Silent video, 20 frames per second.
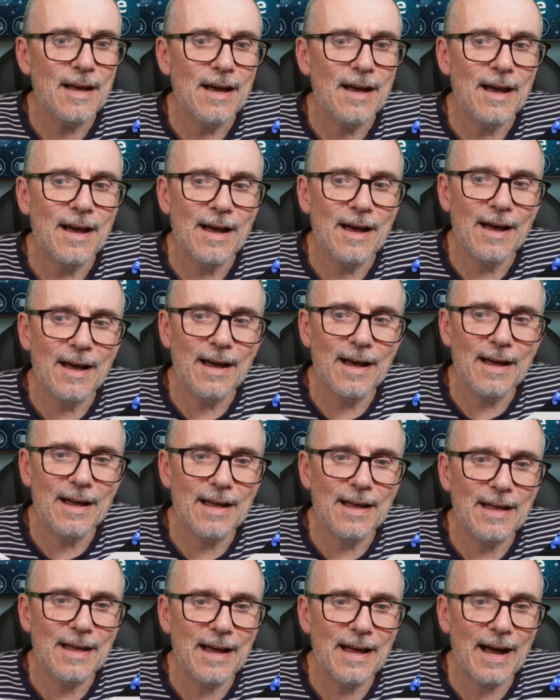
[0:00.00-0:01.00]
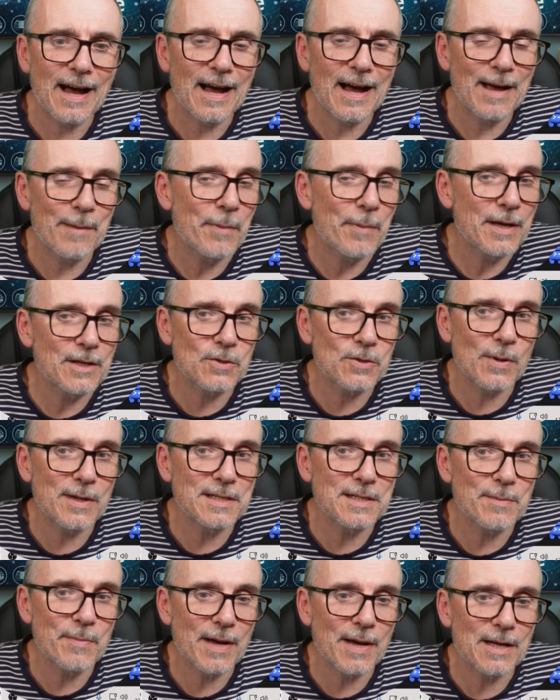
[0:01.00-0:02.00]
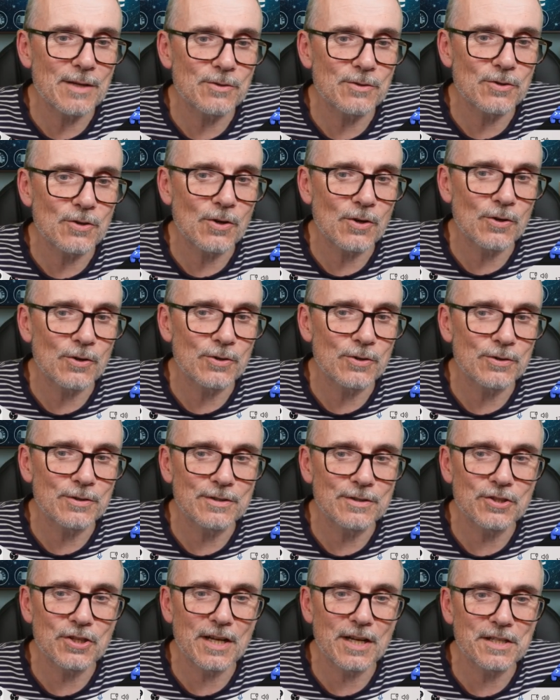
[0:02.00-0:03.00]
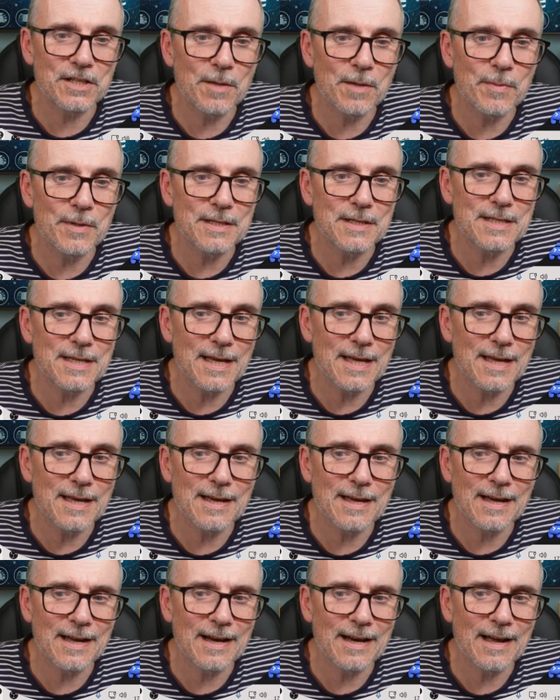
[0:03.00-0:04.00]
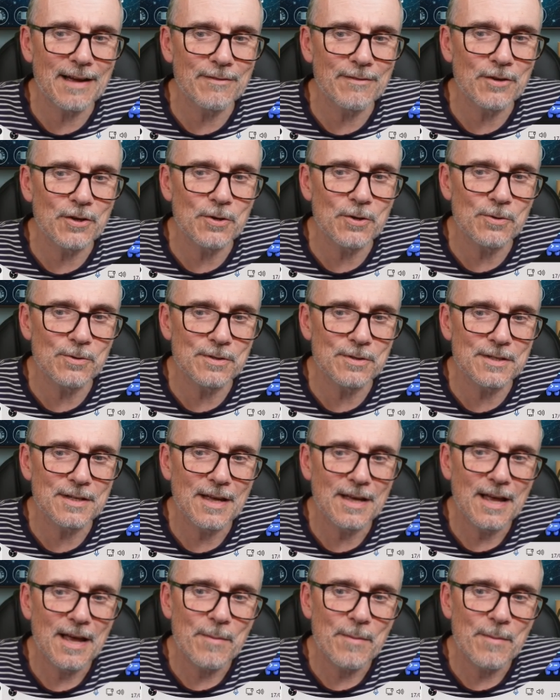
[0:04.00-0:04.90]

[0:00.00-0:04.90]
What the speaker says: I pay £20 on ChatGPT, and I've used